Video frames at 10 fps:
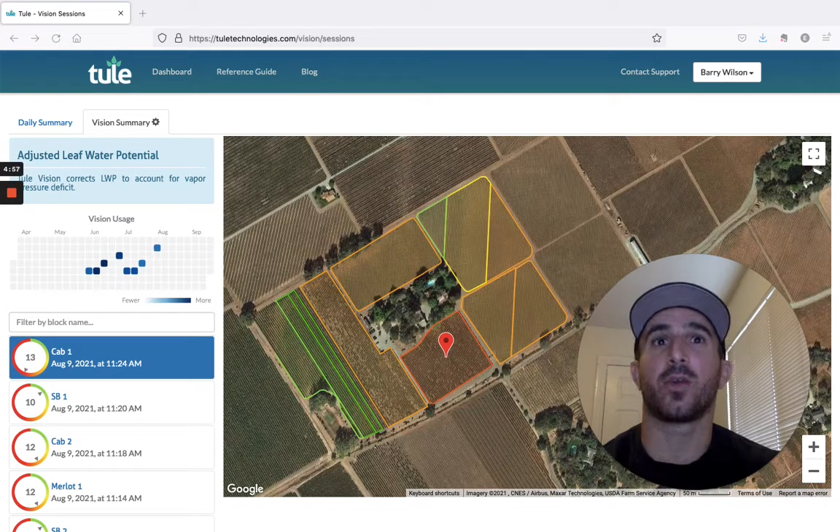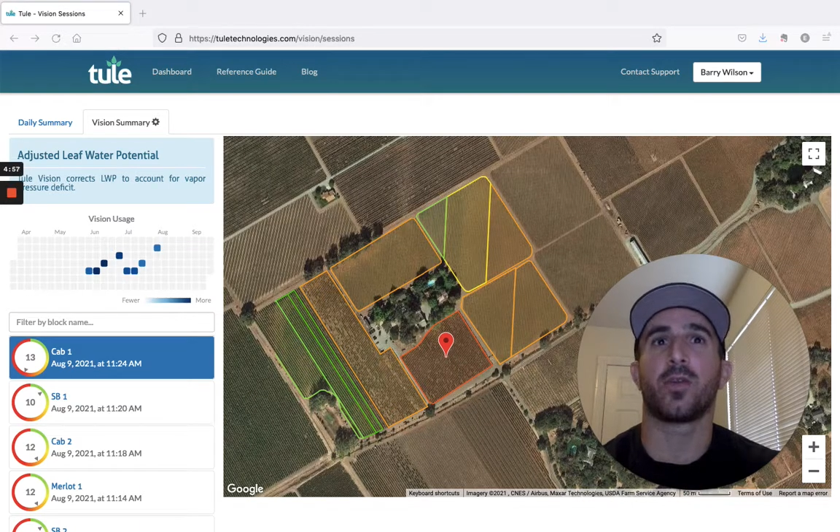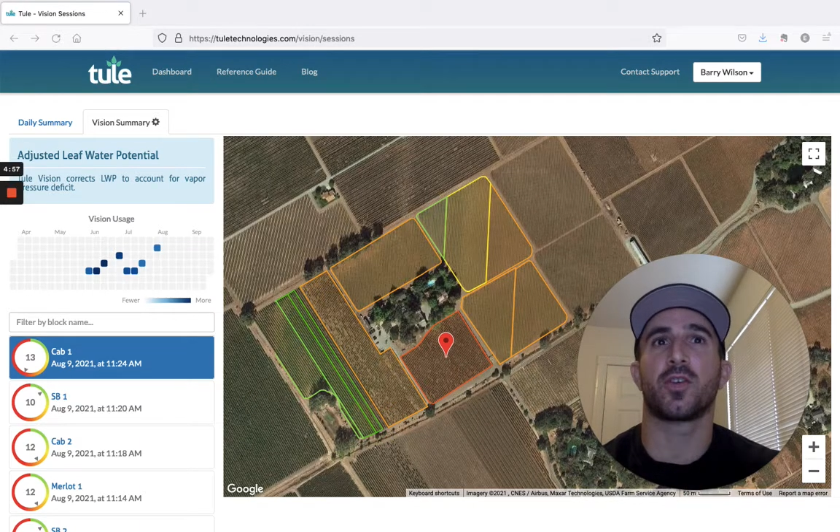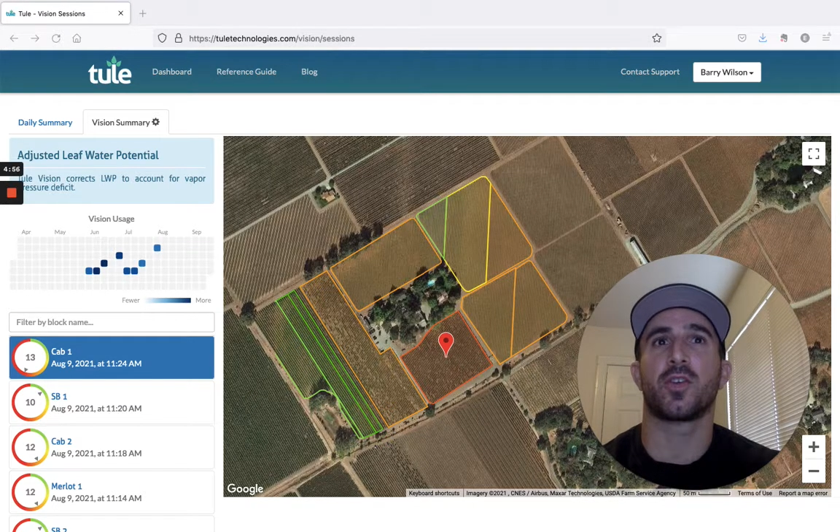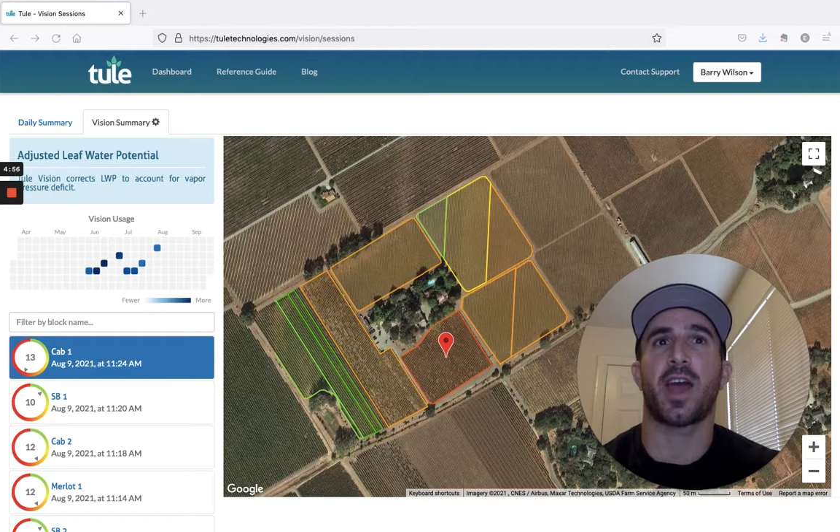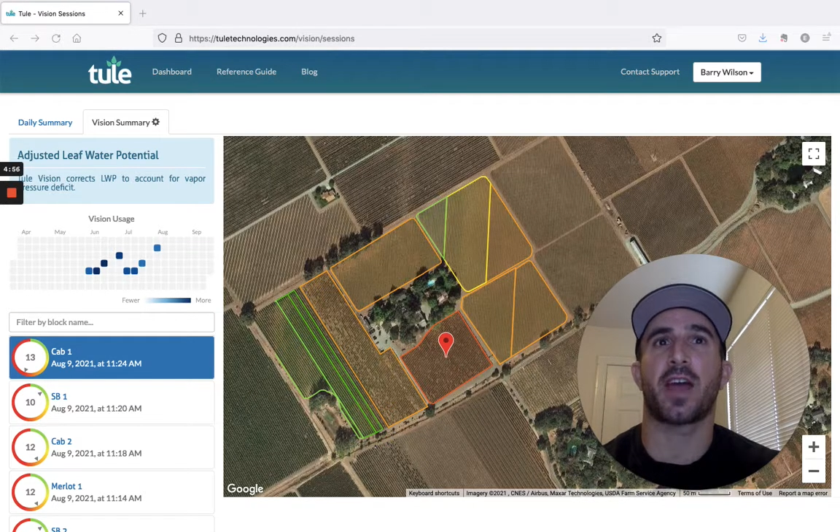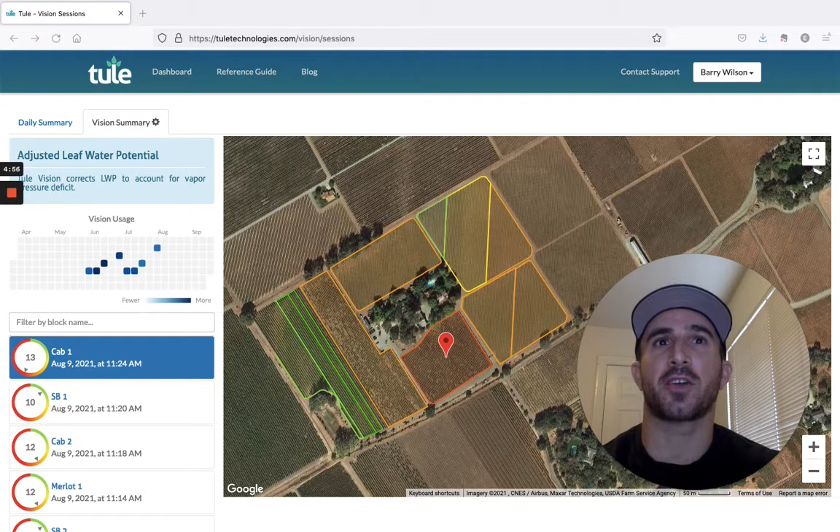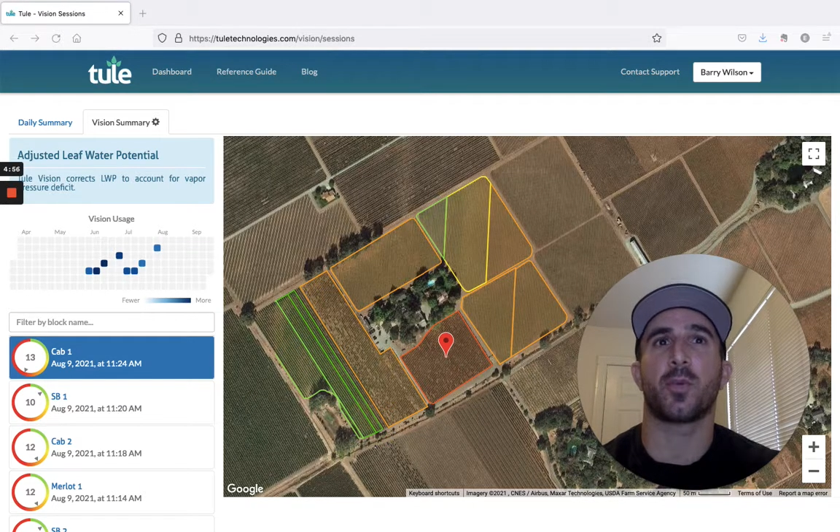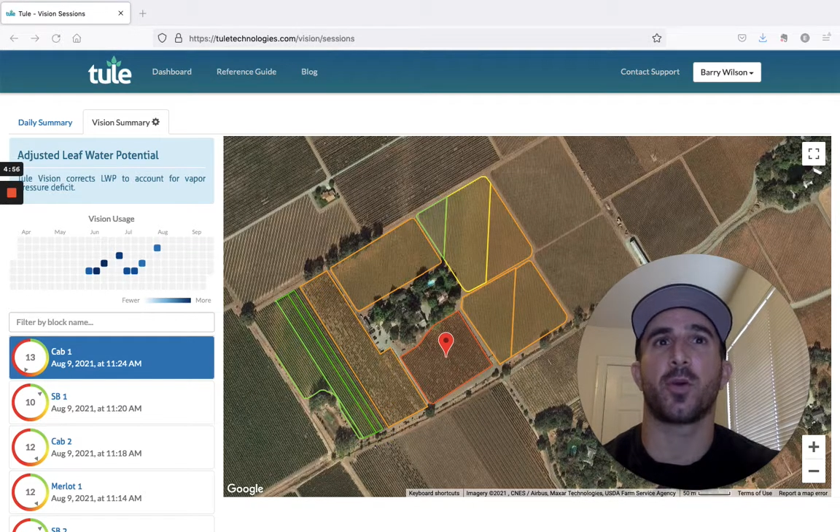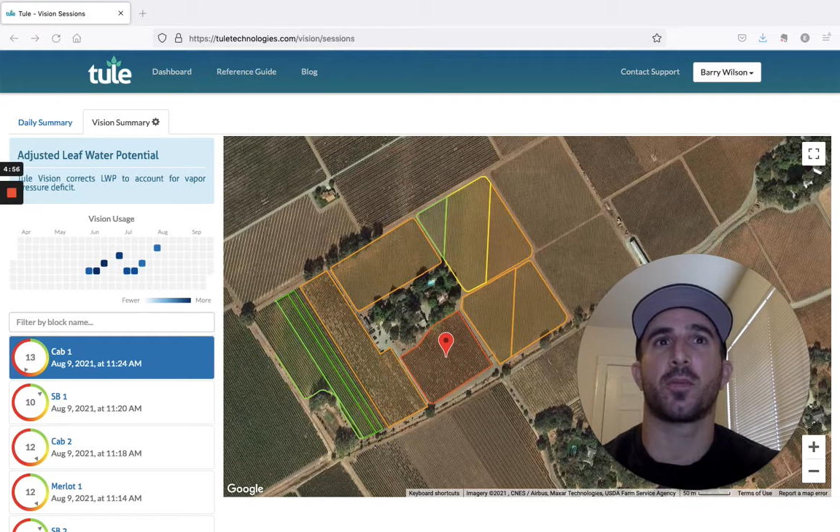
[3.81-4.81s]
Vision
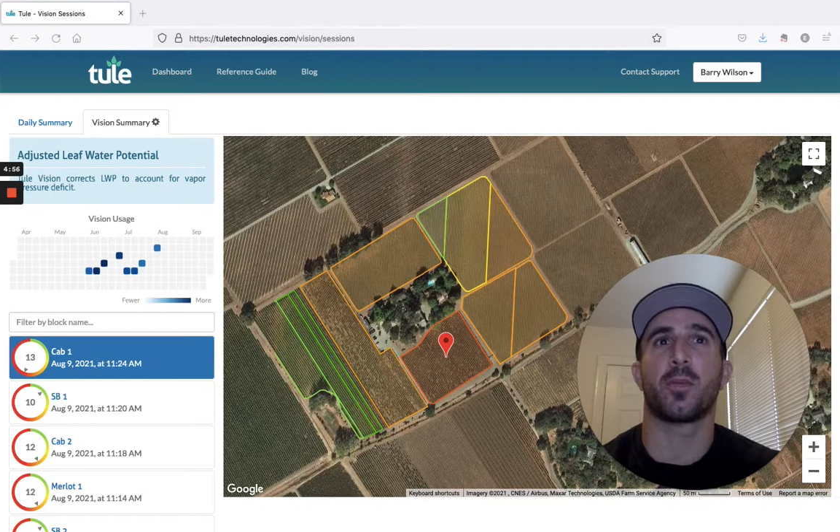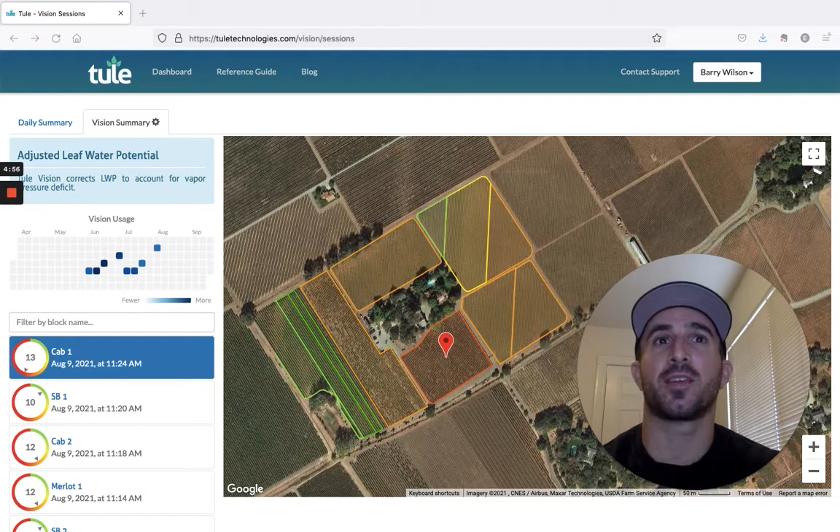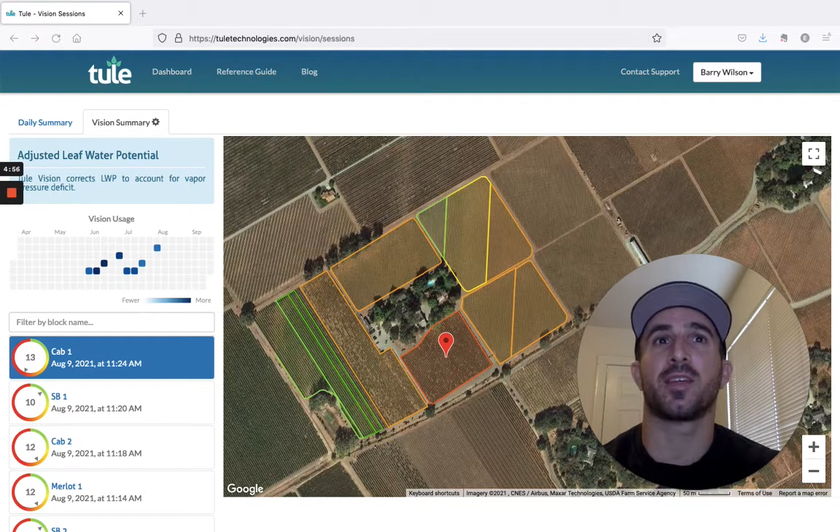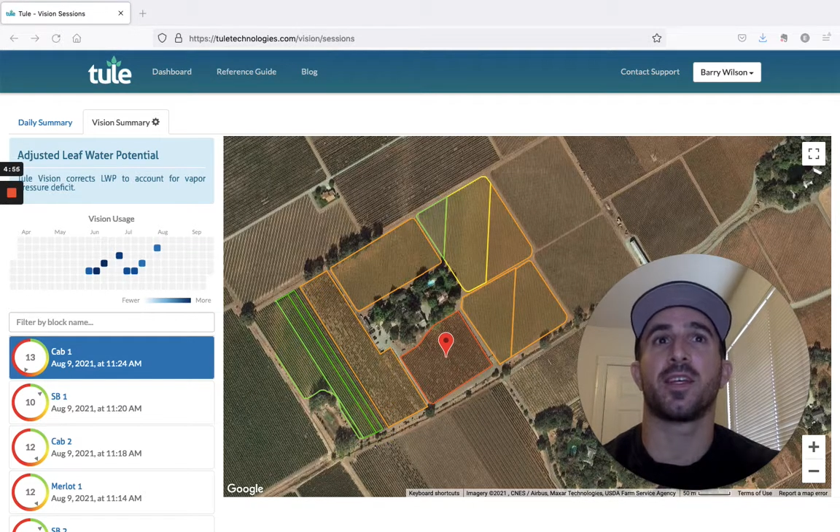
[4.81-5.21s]
dashboard makes it